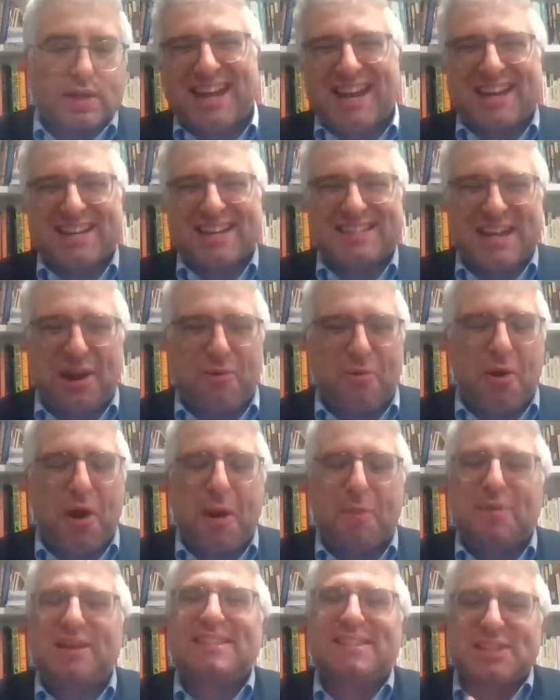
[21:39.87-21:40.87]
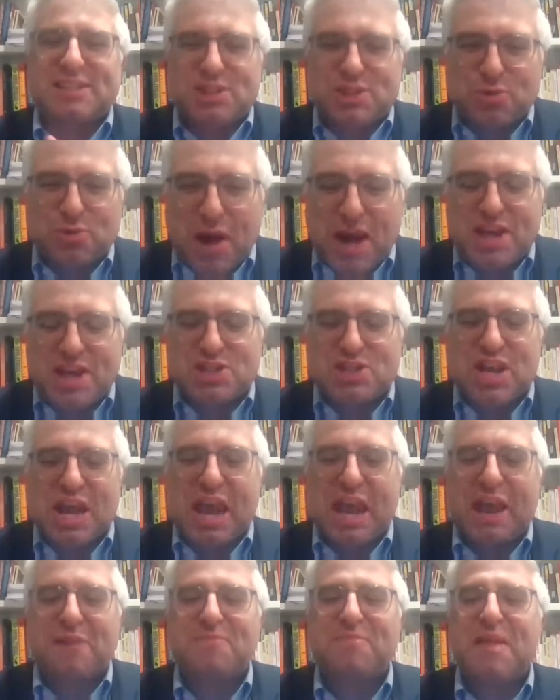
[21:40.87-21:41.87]
check us out why, but it's a strange
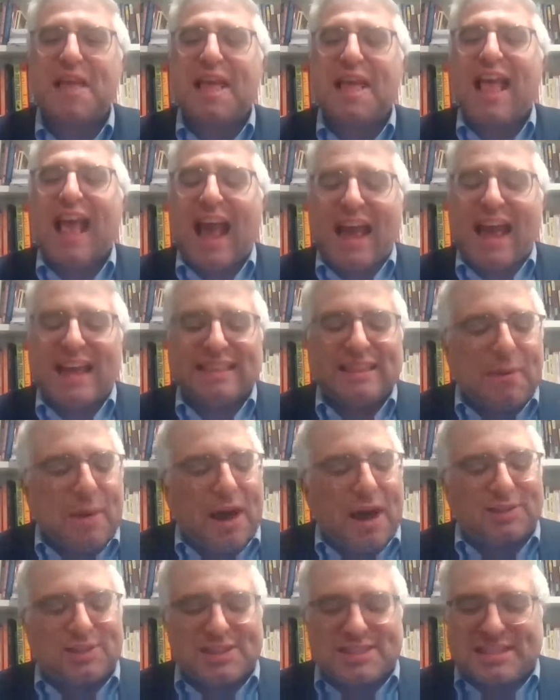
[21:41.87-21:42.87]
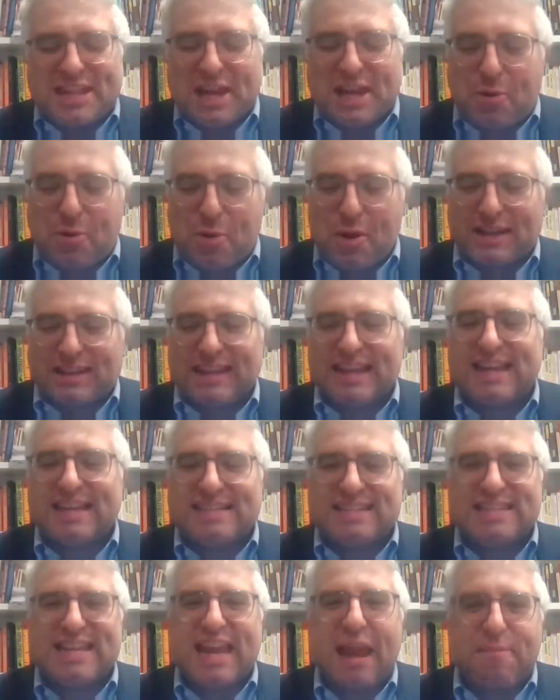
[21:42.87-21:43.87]
name. And let, I'll just say quickly,
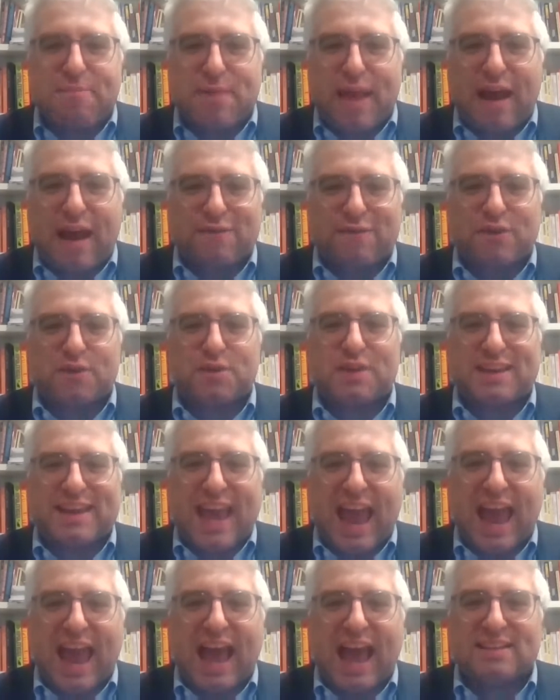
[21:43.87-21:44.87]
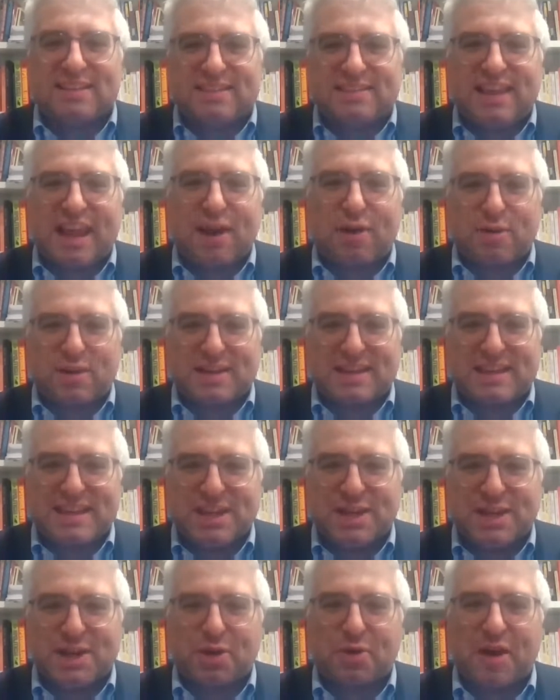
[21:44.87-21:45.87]
it's named after the calendaric
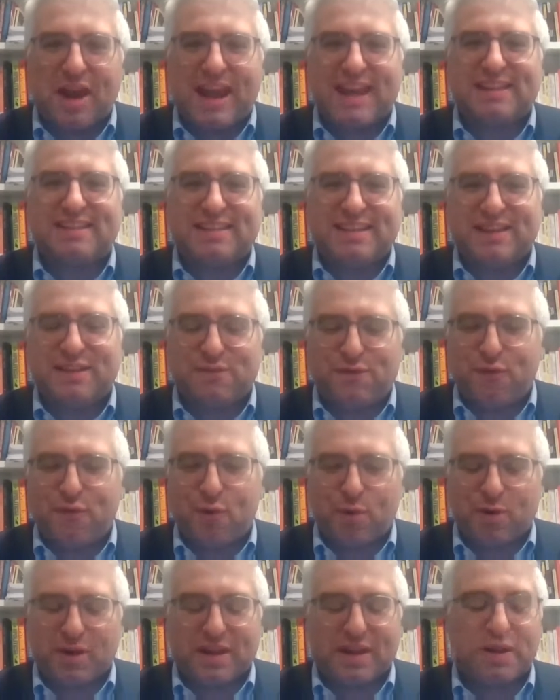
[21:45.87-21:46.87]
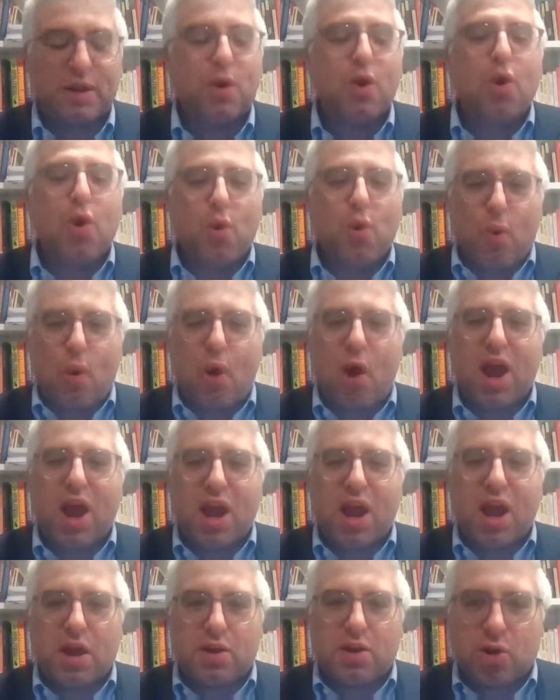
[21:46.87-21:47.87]
year 1840.
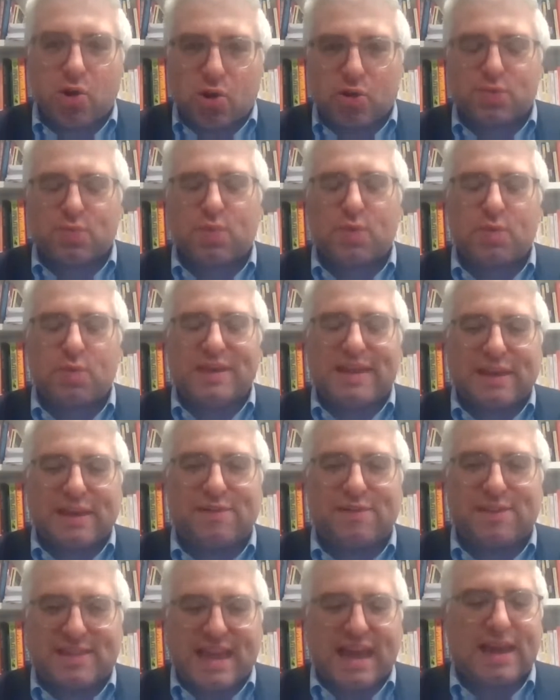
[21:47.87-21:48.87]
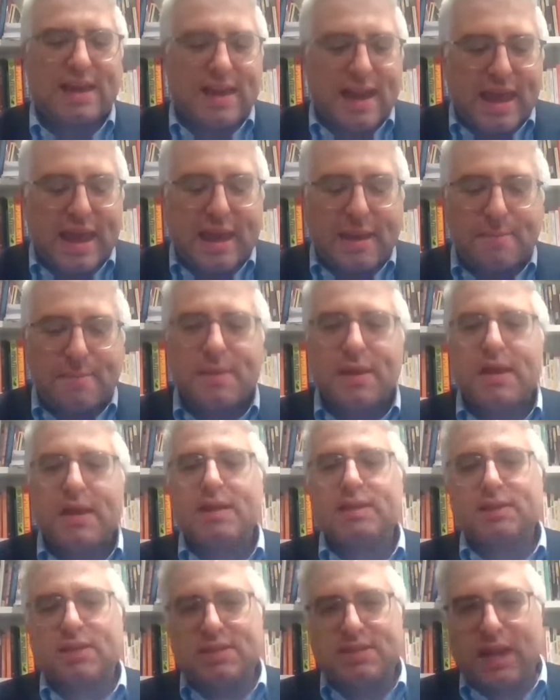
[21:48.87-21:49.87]
Why on earth would we give it that name?
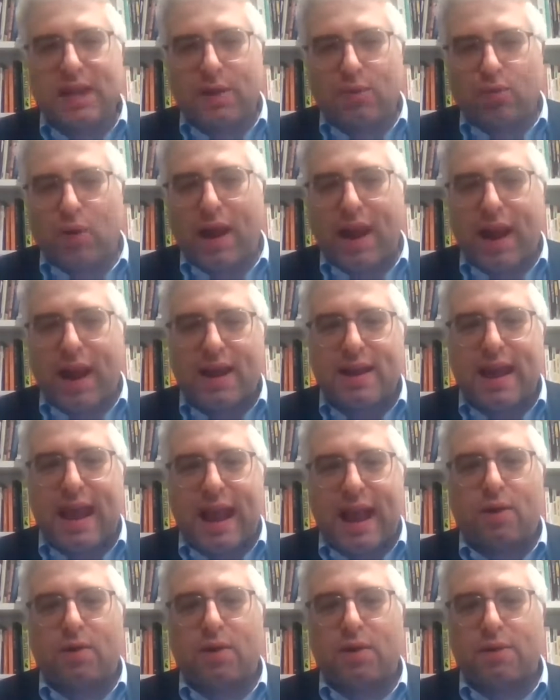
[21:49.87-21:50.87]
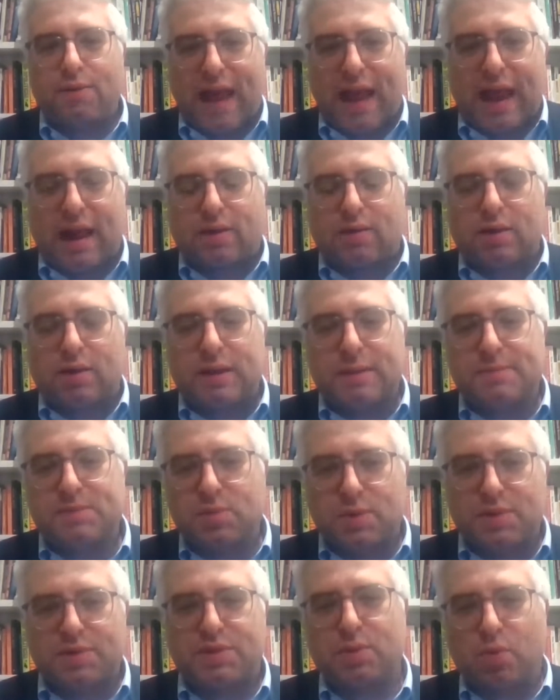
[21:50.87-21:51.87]
Because they ran out of acronyms
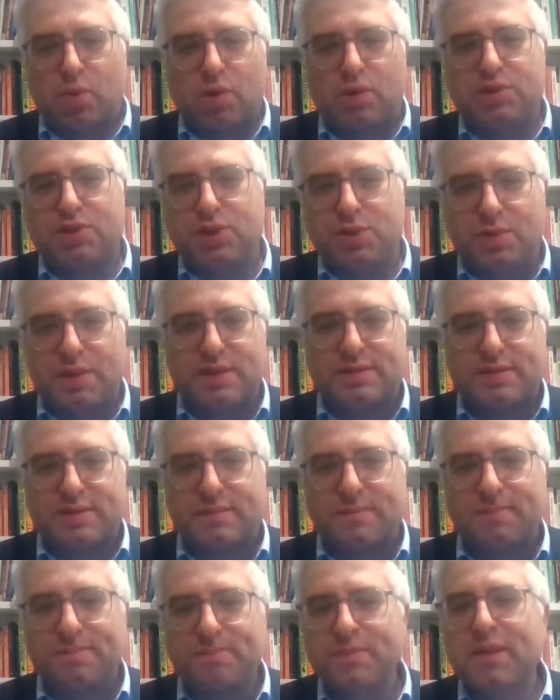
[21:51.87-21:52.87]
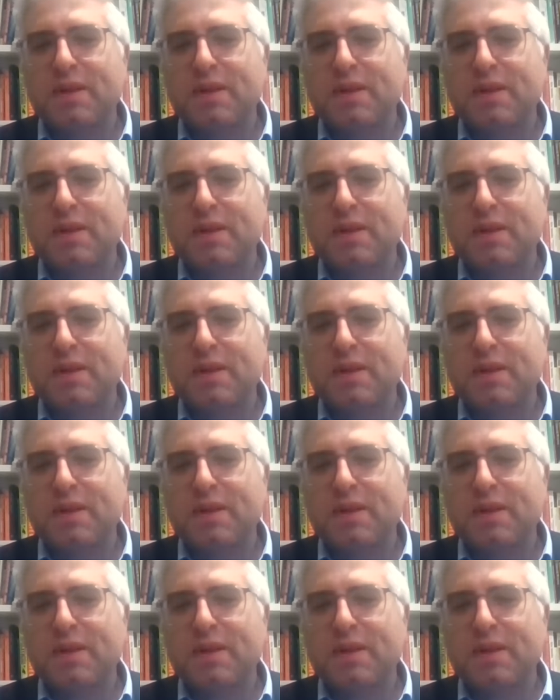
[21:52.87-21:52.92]
with the word Judaism.